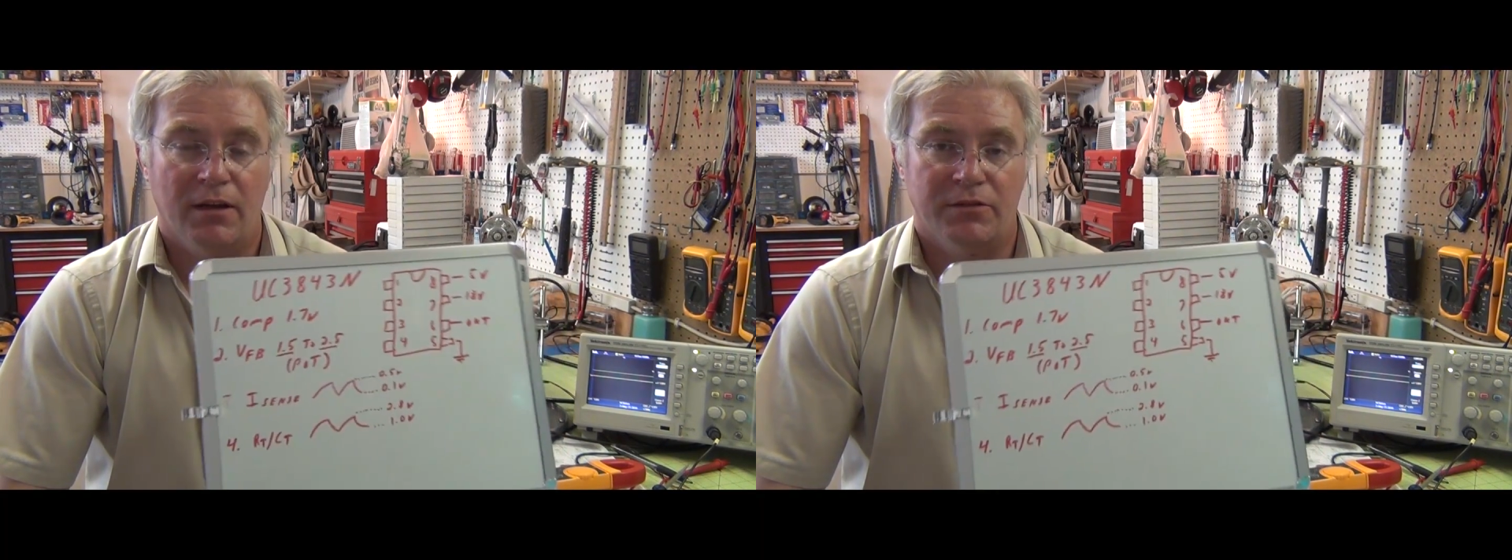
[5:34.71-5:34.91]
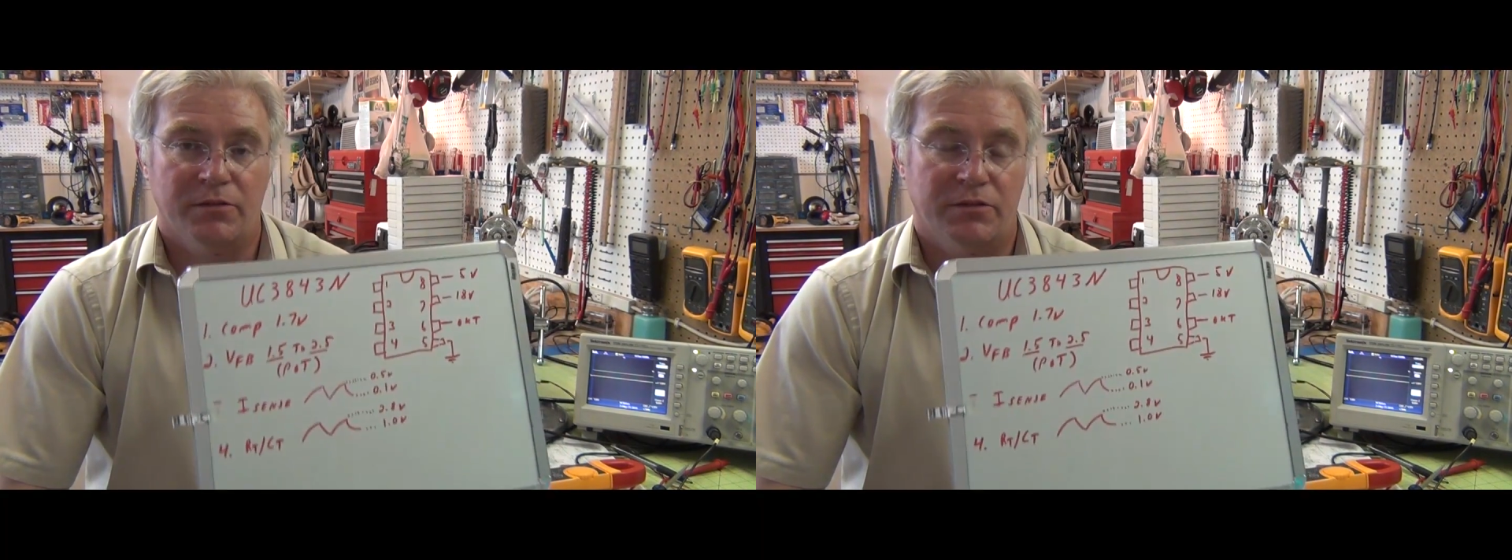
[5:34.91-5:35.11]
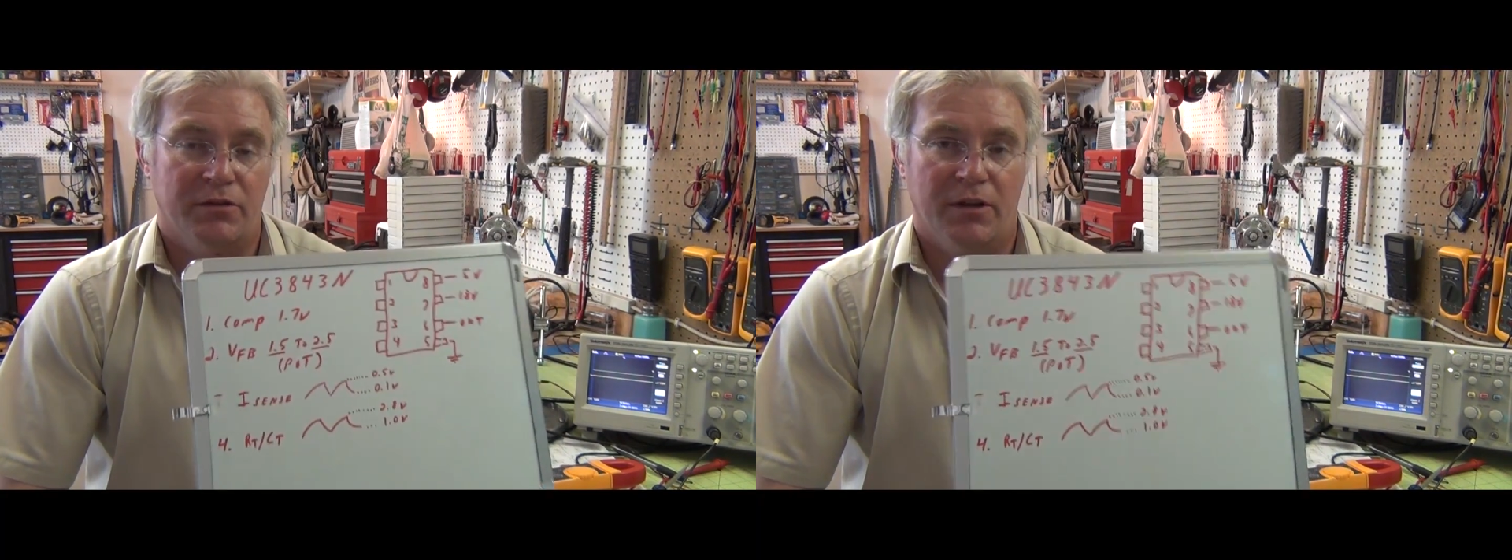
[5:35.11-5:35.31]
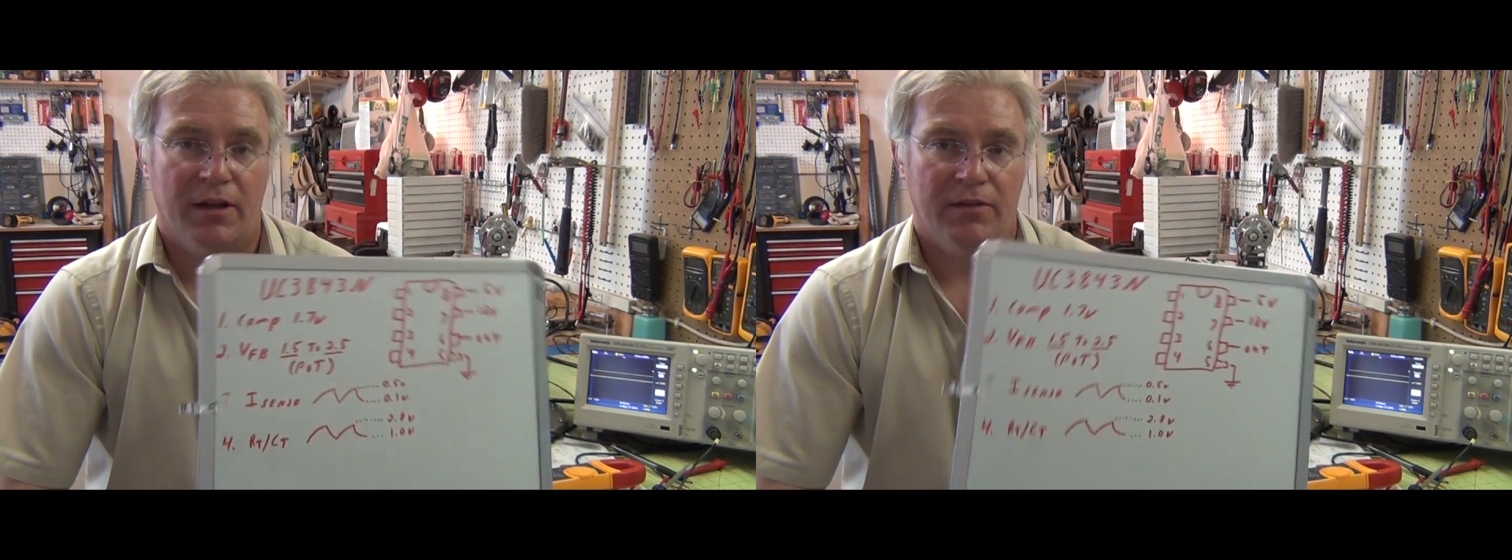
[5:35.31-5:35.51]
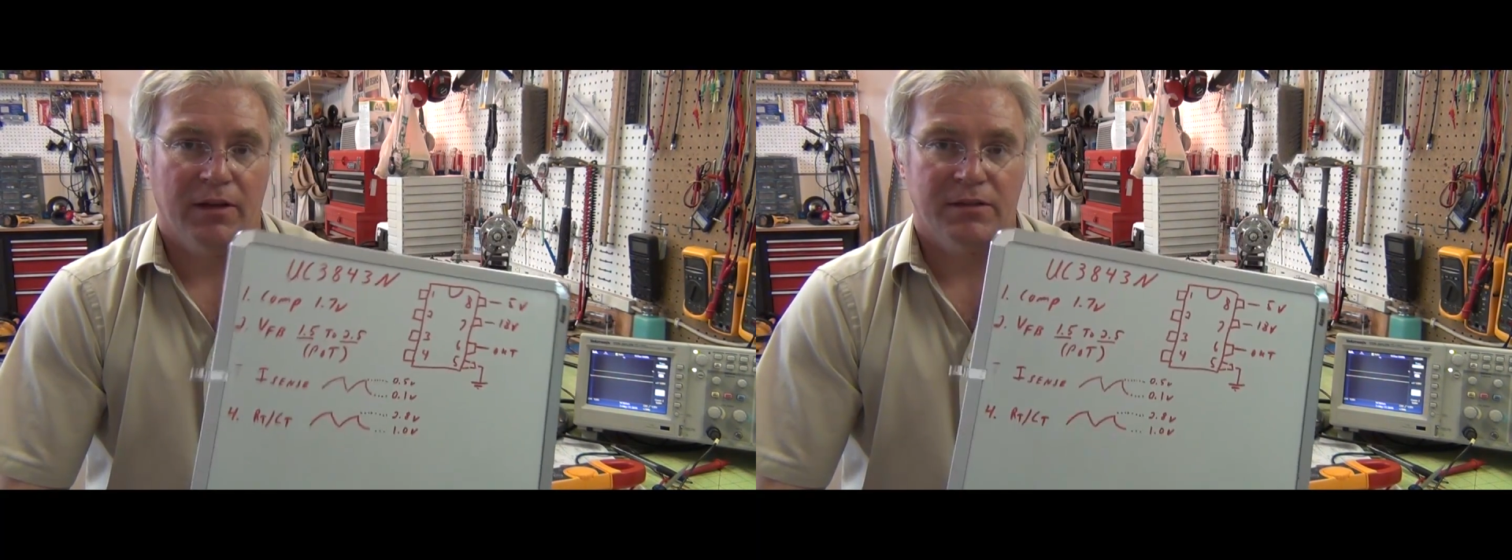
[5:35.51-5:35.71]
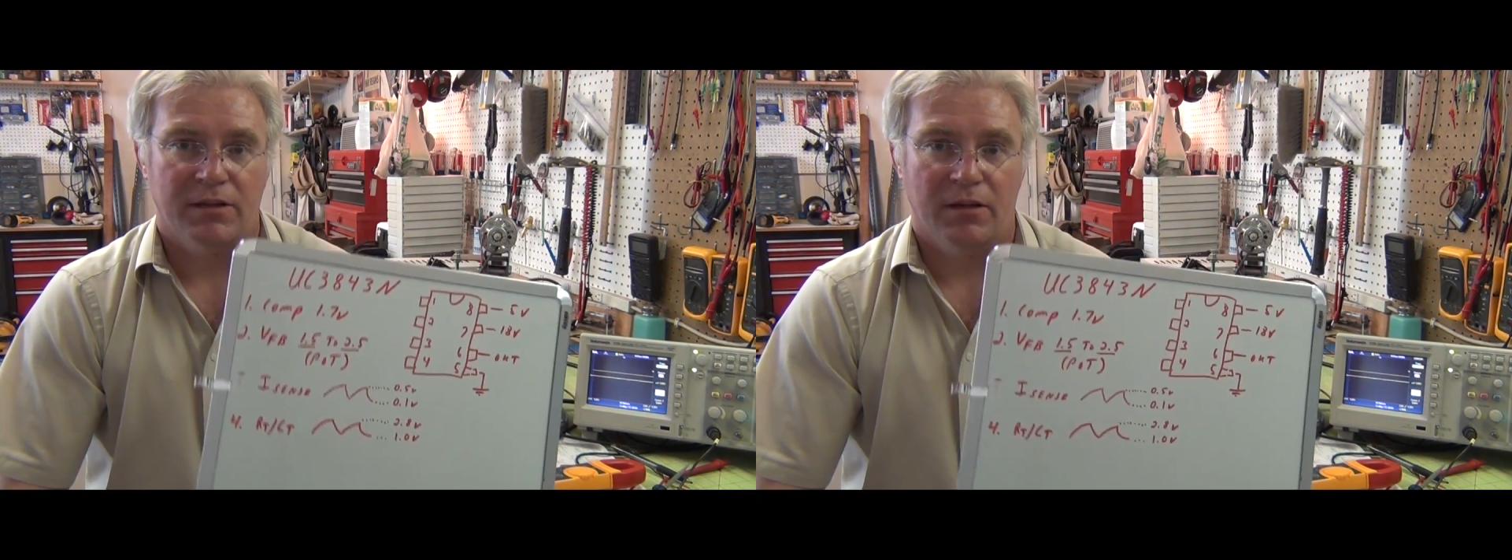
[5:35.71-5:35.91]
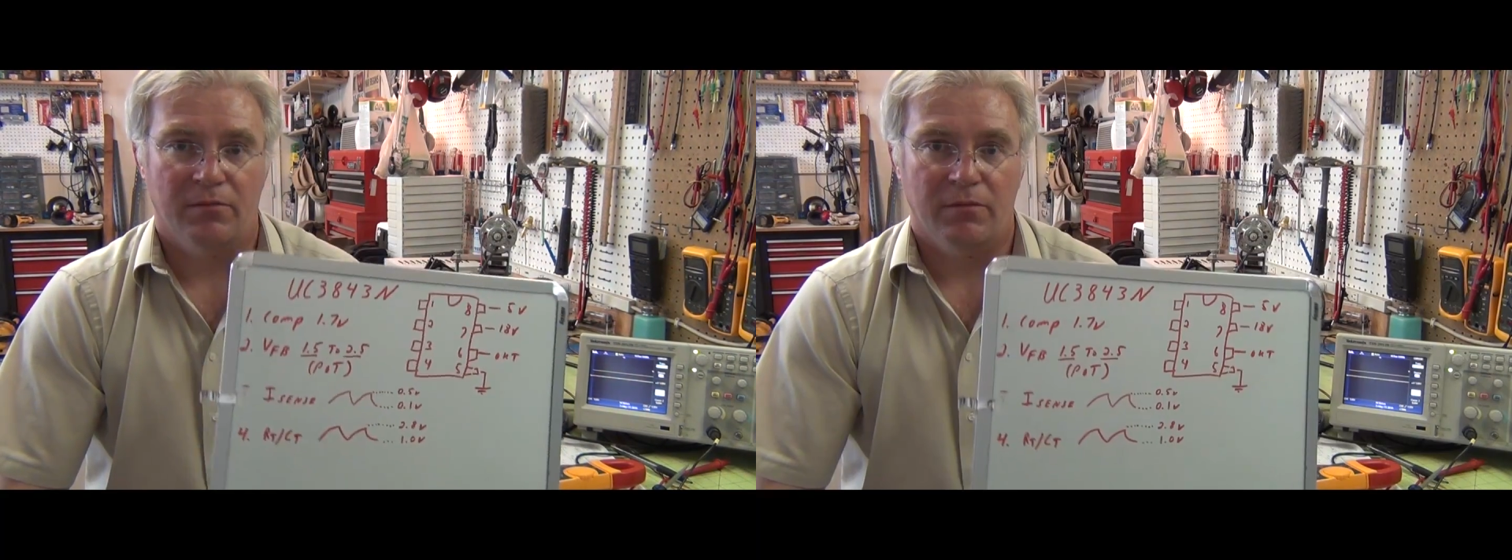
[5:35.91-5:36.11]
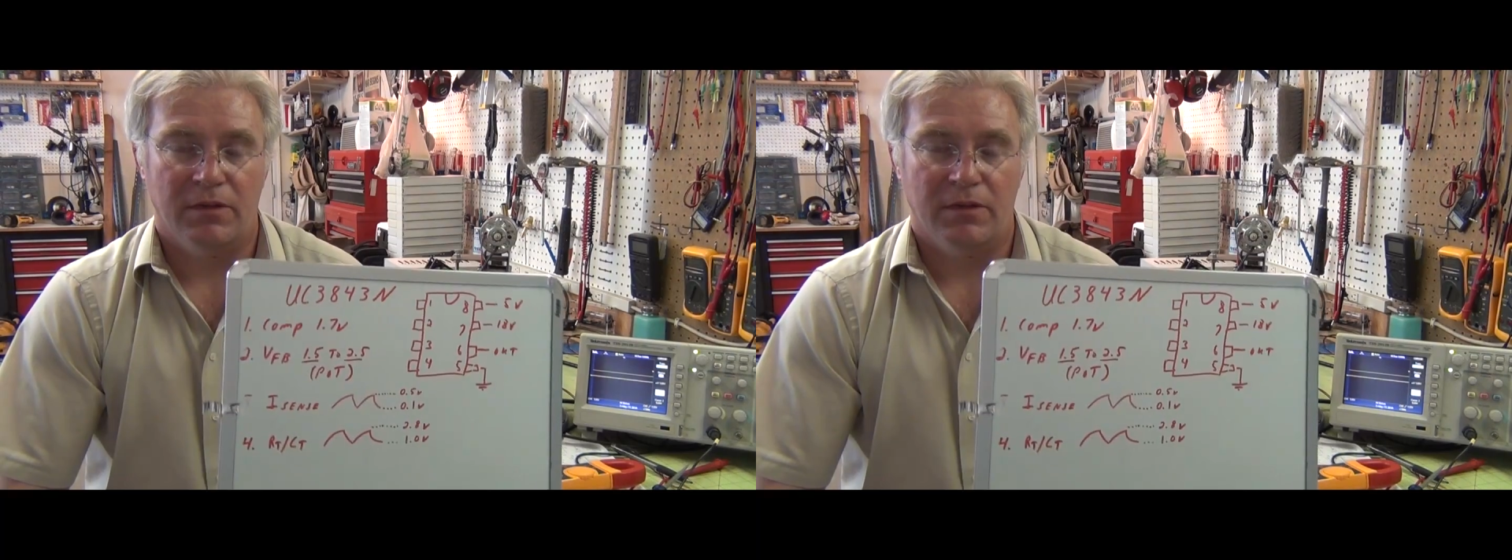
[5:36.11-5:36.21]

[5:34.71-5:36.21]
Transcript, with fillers: So it's going to have that same